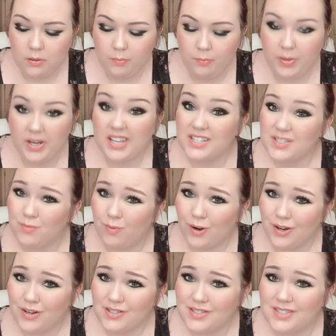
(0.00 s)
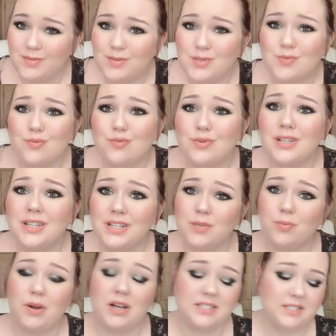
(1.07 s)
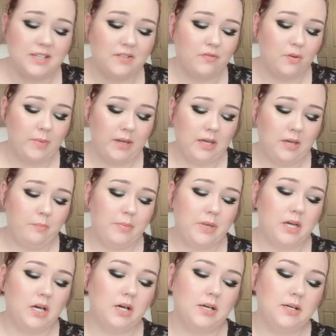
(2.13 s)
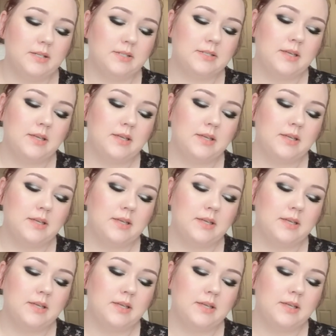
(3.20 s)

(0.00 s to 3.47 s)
But it gets worse. It was really depressing for me, because